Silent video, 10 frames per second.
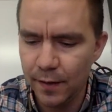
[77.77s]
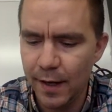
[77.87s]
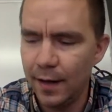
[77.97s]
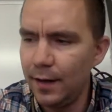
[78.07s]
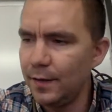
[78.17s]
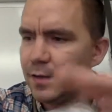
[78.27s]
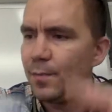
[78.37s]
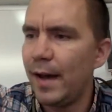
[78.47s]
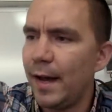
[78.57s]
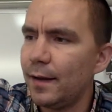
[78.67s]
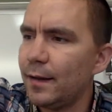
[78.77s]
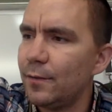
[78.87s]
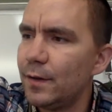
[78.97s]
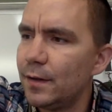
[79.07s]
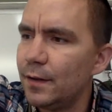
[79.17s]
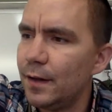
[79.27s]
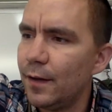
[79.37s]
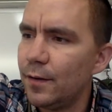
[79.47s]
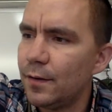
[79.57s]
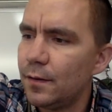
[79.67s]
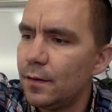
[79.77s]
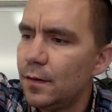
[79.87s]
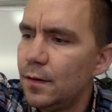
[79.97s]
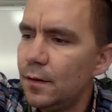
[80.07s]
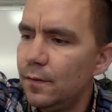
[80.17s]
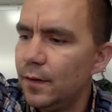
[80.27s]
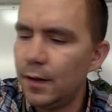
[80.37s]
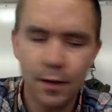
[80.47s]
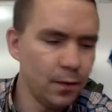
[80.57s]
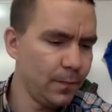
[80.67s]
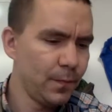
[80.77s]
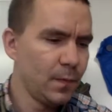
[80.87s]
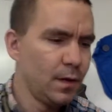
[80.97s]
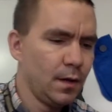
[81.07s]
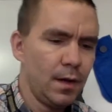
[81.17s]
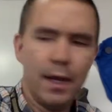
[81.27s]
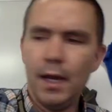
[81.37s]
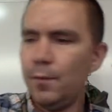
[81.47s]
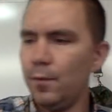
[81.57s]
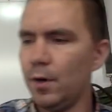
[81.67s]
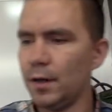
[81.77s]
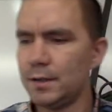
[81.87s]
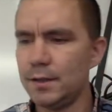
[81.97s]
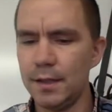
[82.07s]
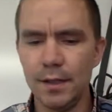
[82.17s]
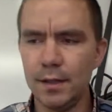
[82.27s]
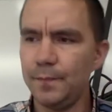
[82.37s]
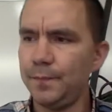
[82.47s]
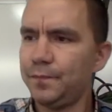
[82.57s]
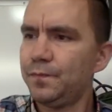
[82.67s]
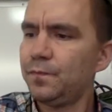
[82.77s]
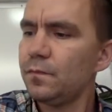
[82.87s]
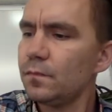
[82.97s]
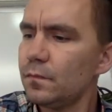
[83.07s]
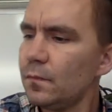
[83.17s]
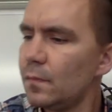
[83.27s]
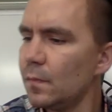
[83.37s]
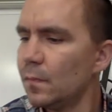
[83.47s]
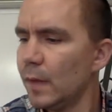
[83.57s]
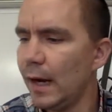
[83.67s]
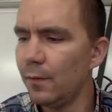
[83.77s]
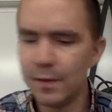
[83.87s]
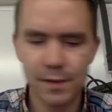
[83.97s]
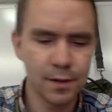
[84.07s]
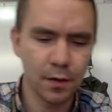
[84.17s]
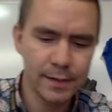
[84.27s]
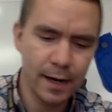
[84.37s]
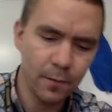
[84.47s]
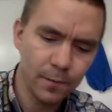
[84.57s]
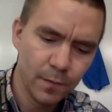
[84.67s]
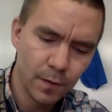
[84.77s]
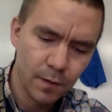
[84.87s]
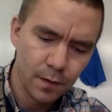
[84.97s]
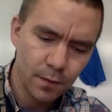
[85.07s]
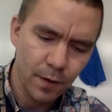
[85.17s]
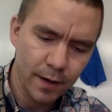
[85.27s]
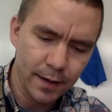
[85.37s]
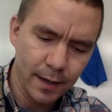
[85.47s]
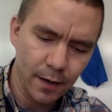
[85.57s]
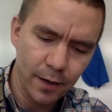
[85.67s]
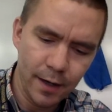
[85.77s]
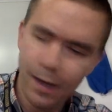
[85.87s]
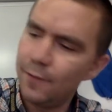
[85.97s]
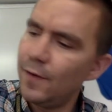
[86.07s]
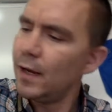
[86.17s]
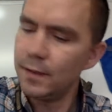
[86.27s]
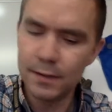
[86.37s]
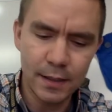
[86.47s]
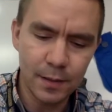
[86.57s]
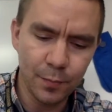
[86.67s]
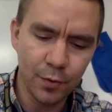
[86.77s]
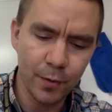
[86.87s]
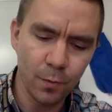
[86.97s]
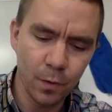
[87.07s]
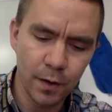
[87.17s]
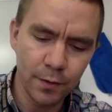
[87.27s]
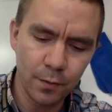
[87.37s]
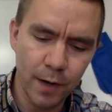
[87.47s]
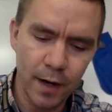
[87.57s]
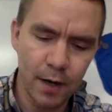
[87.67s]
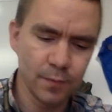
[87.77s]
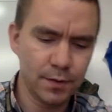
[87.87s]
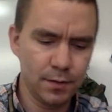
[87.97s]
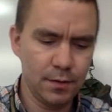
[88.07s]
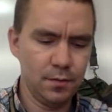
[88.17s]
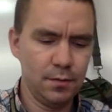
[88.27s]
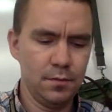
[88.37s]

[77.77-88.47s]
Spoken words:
I got it in this bag like we did the other video, and we want to see how it starts out. Right now I have 18.1 grams.